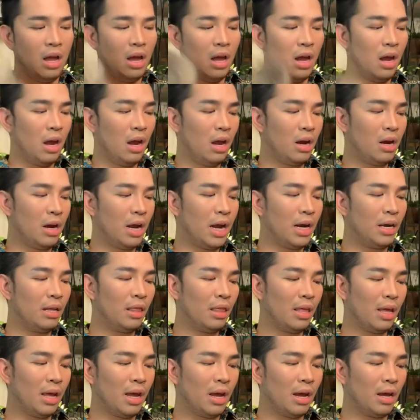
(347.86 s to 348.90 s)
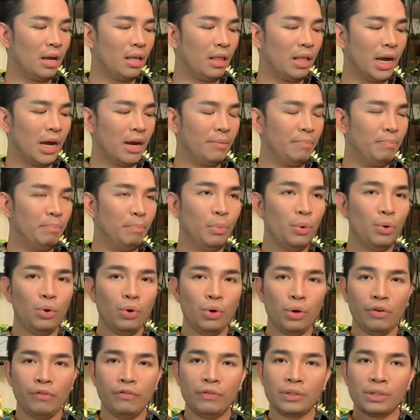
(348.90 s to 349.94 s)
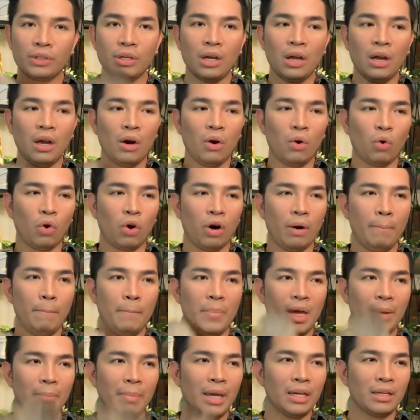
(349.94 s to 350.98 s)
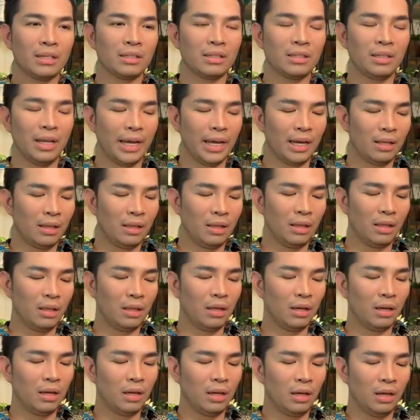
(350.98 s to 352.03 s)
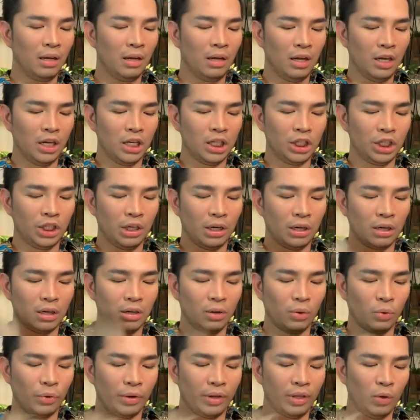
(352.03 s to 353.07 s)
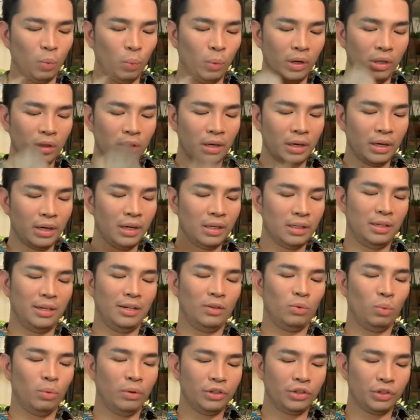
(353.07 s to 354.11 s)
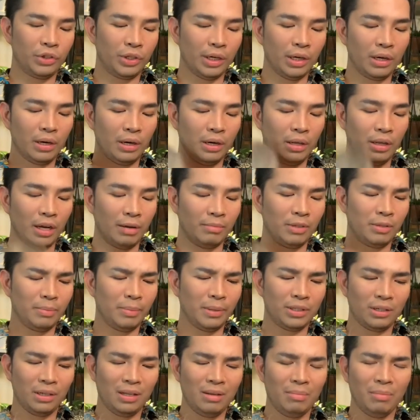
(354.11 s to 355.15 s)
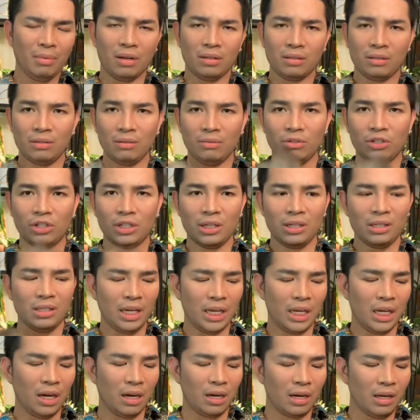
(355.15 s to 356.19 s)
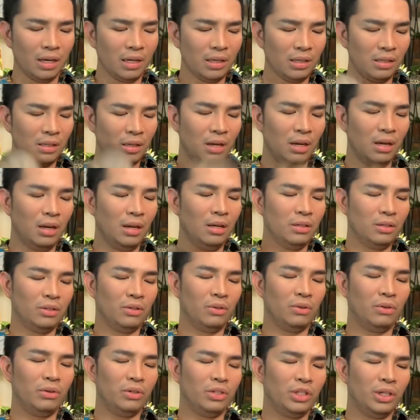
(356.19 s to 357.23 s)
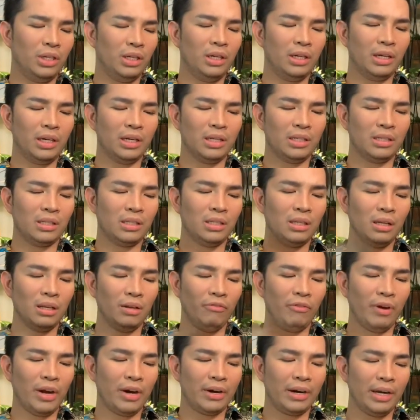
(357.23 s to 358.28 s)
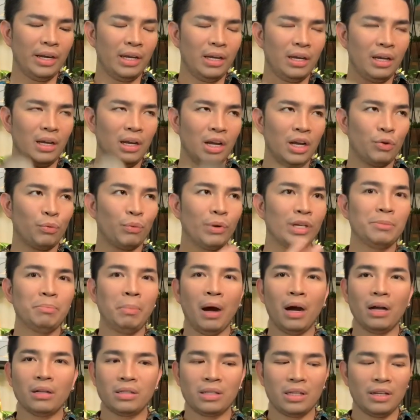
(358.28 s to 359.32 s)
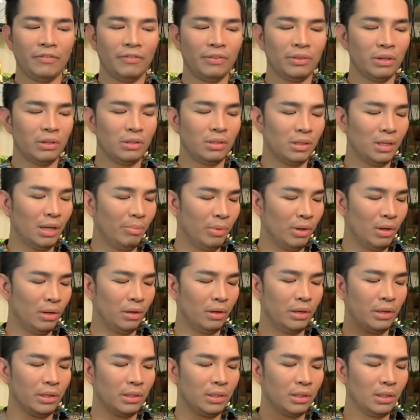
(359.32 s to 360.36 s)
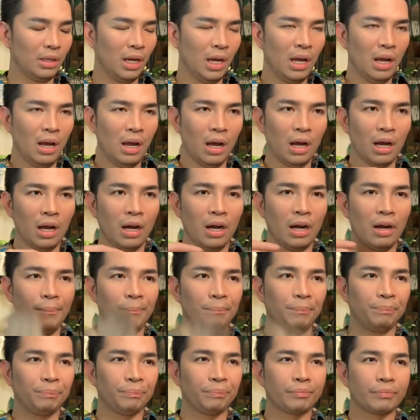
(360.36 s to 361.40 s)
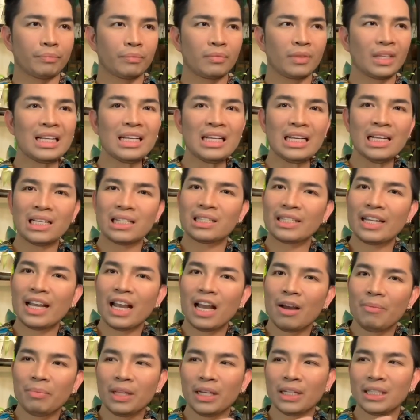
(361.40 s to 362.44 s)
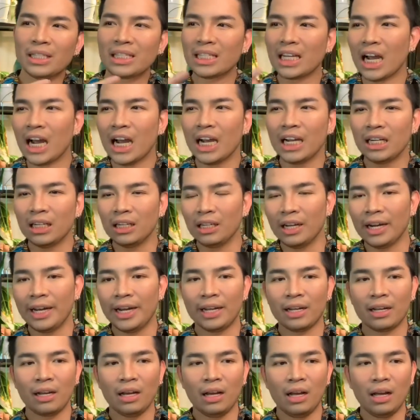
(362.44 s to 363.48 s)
and anything that moves or mimics like the jungle or the wilderness, it will trigger them, especially Monsoon. She's the youngest, so she is still very responsive to stimulus. Stem that's kind of like